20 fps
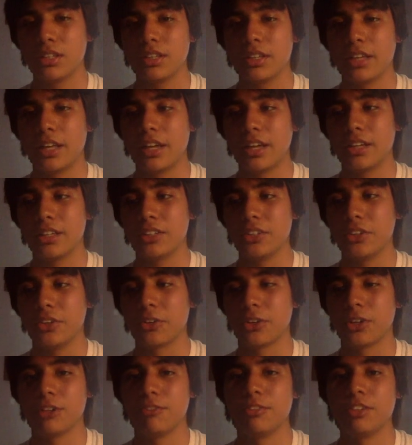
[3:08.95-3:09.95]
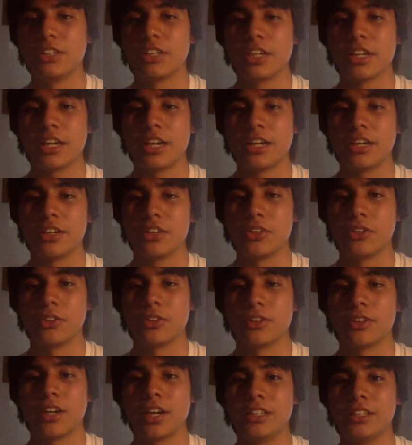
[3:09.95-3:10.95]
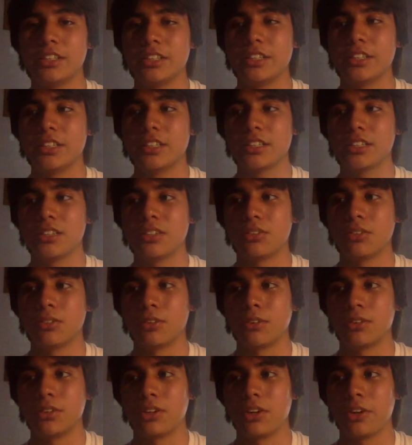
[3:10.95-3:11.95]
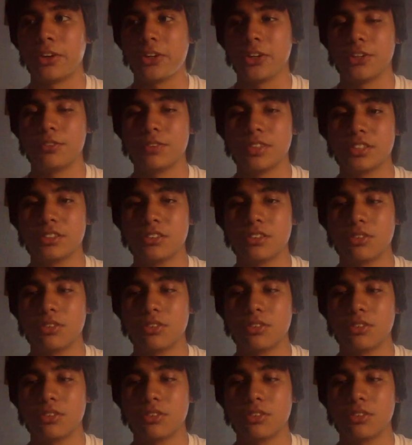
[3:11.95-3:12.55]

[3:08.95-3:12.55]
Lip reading: that you're communicating your idea or argument